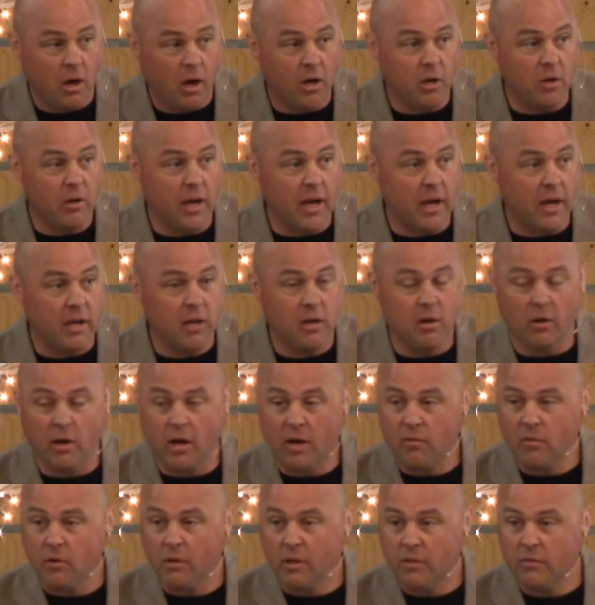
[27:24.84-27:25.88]
Are you out of
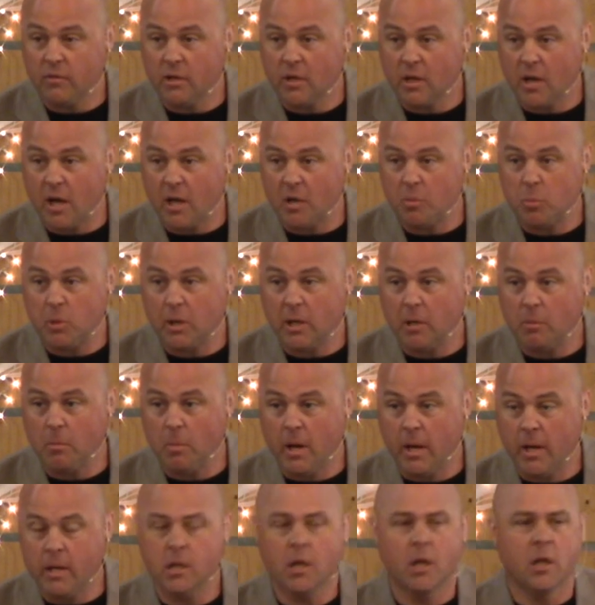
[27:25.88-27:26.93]
your ever living cotton
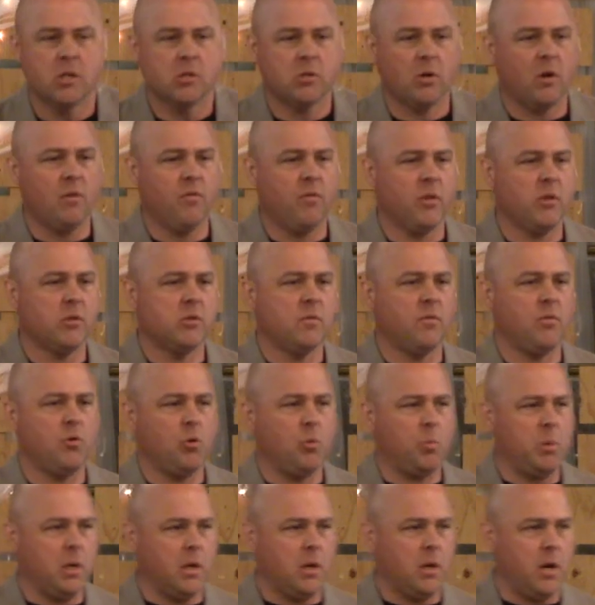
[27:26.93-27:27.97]
picking mind? Sorry for those of
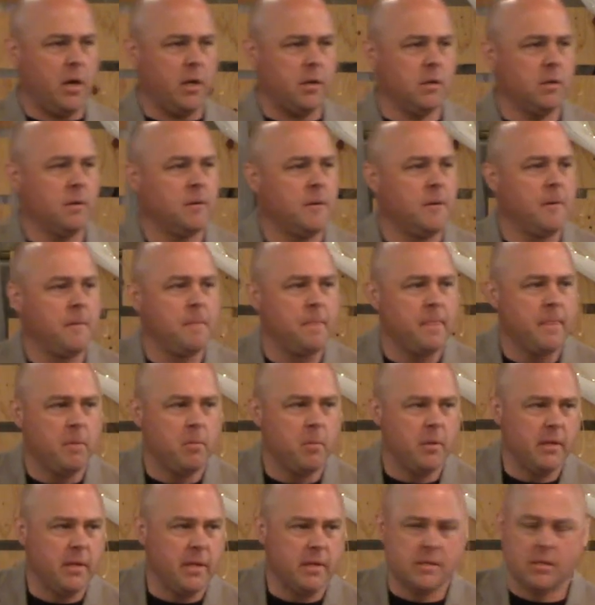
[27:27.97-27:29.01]
you who pick cotton,
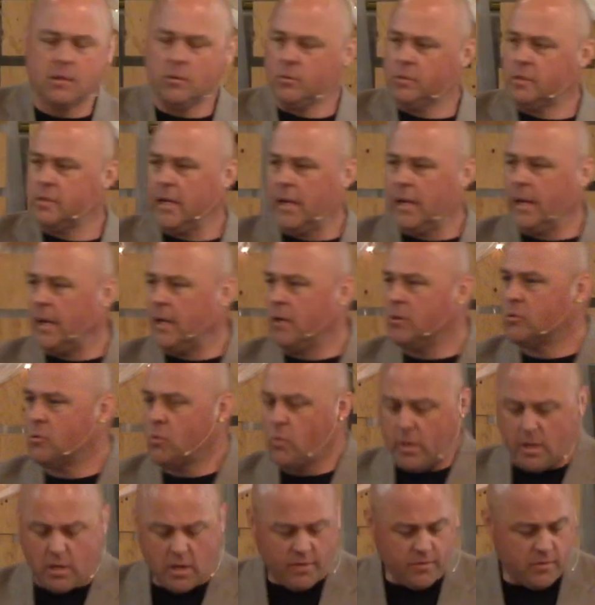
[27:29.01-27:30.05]
but that's an old saying I use
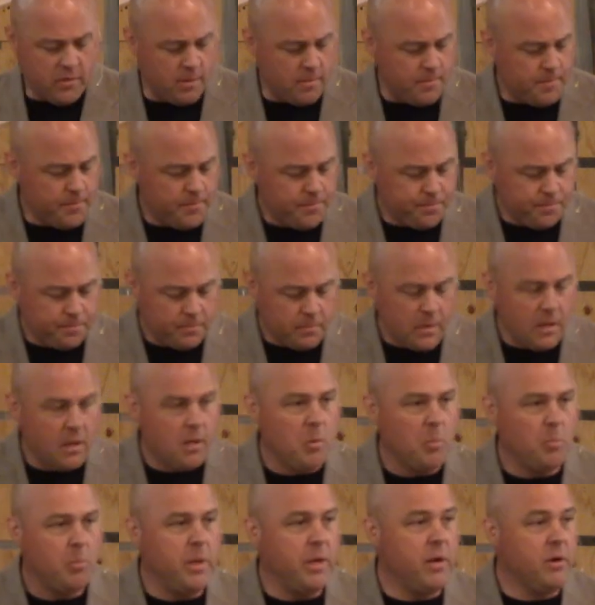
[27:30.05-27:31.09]
quite often.
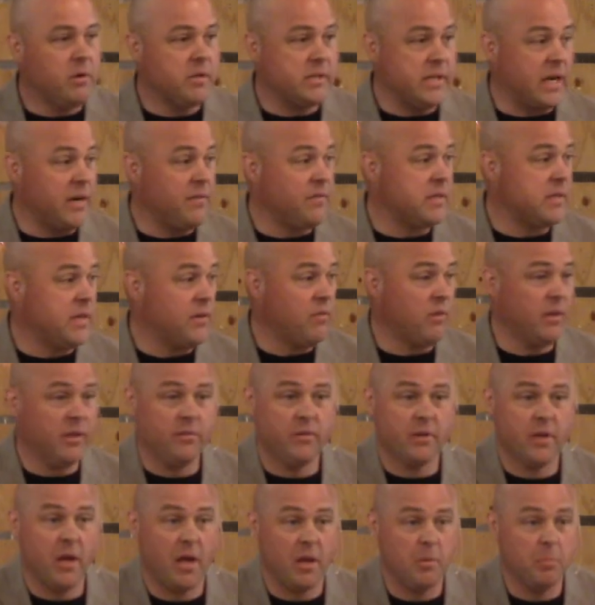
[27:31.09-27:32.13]
Peter is out of his ever
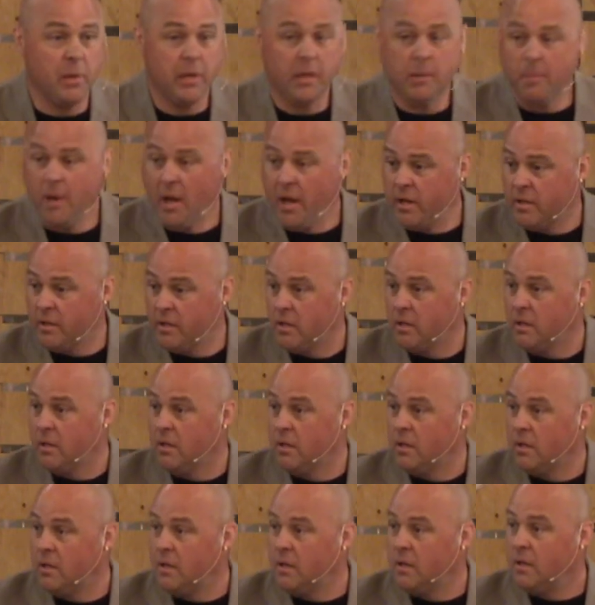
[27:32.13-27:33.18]
living cotton picking mind.
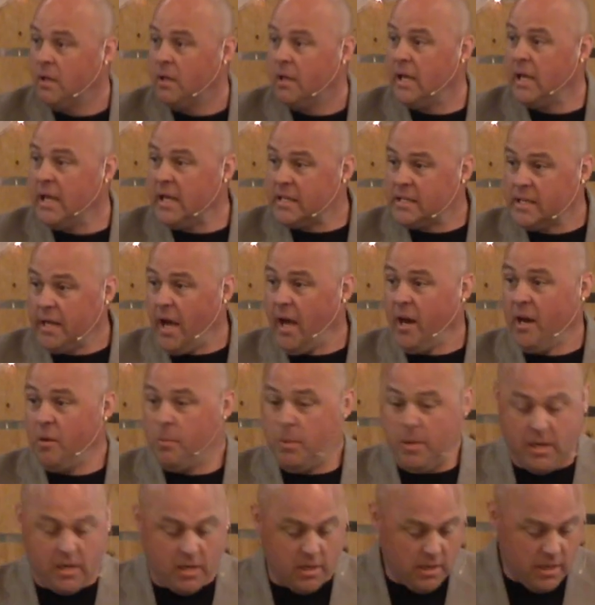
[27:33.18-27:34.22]
He
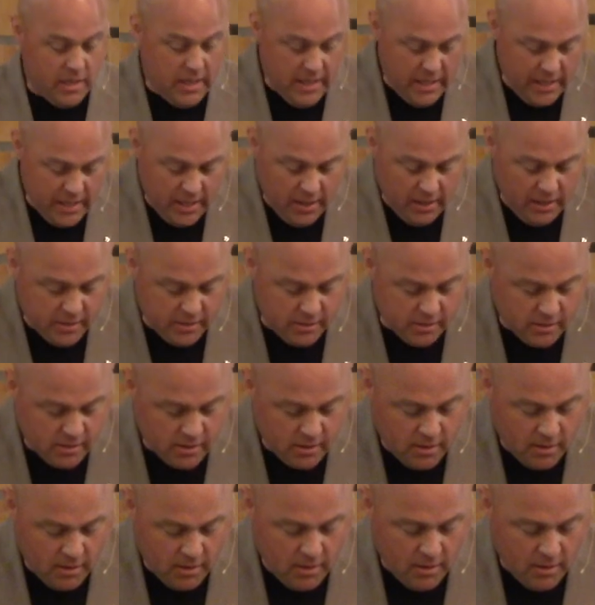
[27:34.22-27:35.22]
gotta be. He is.